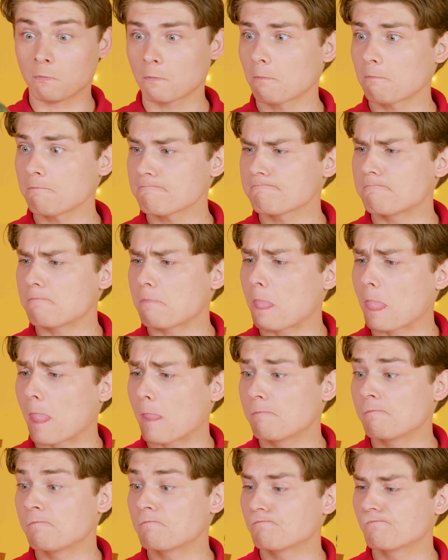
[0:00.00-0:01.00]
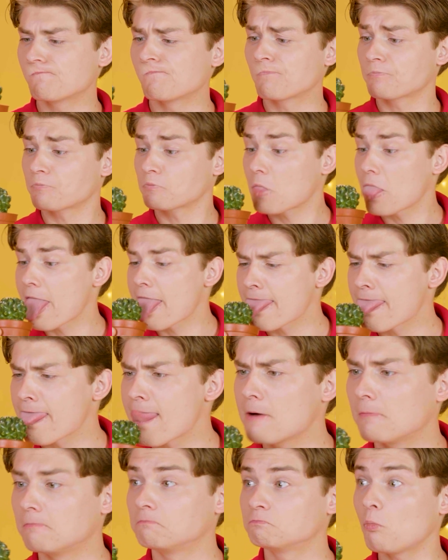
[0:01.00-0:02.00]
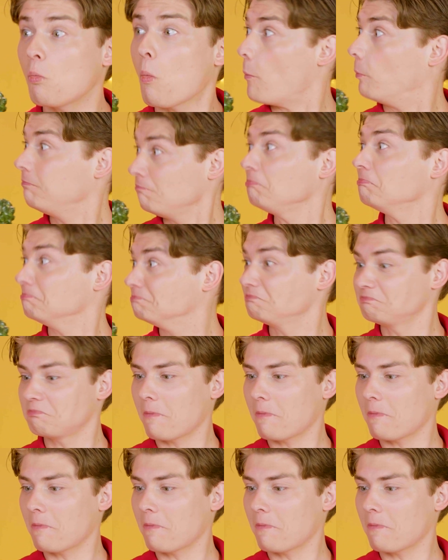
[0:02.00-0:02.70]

cactus is completely clean. Now I can taste it.